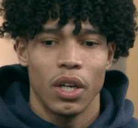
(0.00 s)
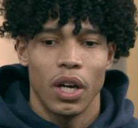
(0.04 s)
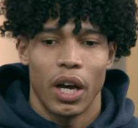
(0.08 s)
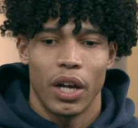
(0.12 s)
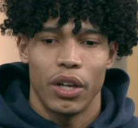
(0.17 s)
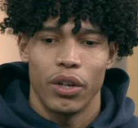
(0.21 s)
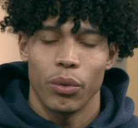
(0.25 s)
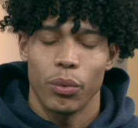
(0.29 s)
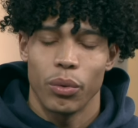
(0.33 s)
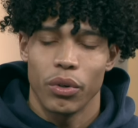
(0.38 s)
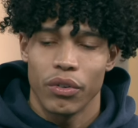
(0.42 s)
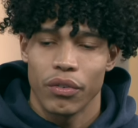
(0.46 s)
I
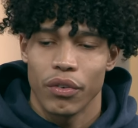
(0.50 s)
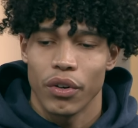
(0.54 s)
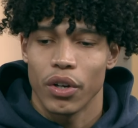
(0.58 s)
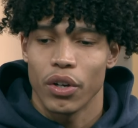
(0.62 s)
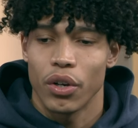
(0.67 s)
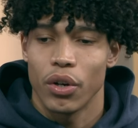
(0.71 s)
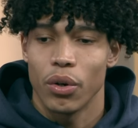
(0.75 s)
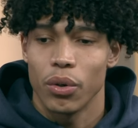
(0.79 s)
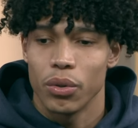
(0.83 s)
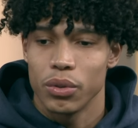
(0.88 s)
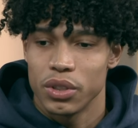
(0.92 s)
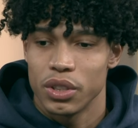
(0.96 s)
know one of our
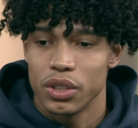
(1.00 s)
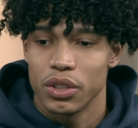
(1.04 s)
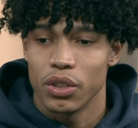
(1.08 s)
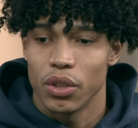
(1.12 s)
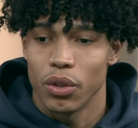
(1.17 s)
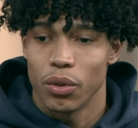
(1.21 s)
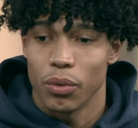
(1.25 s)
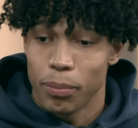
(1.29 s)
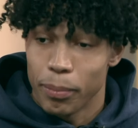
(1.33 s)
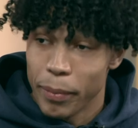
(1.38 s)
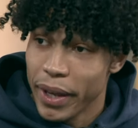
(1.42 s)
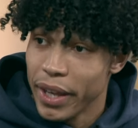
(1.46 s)
goals is, you
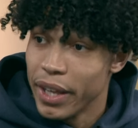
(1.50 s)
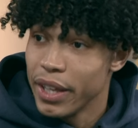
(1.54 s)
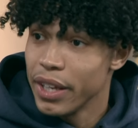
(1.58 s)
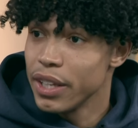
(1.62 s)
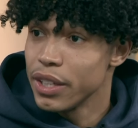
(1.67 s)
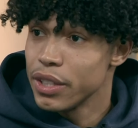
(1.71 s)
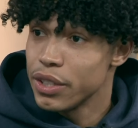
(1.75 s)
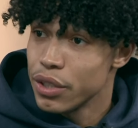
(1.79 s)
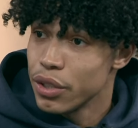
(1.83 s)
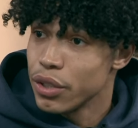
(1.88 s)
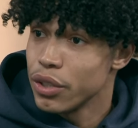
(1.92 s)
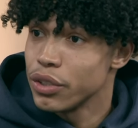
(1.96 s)
know, making
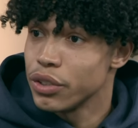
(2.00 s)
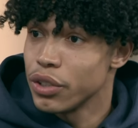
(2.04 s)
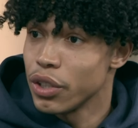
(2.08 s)
it to the